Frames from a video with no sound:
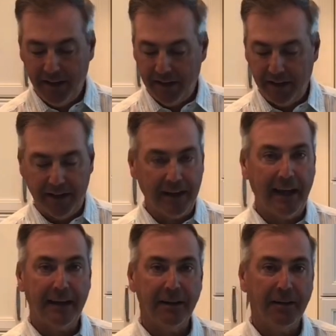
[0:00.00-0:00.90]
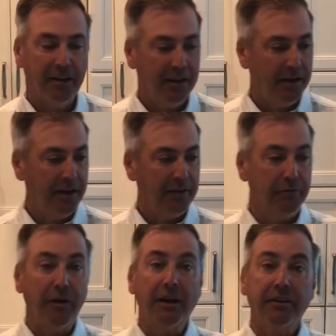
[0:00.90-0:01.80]
and then adding the
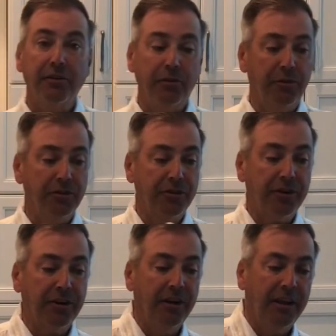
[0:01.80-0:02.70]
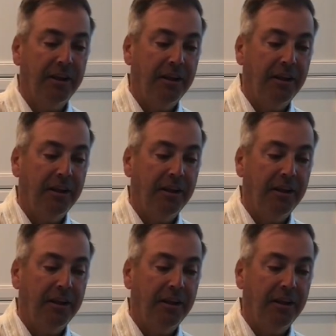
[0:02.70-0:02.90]
vodka to the jar.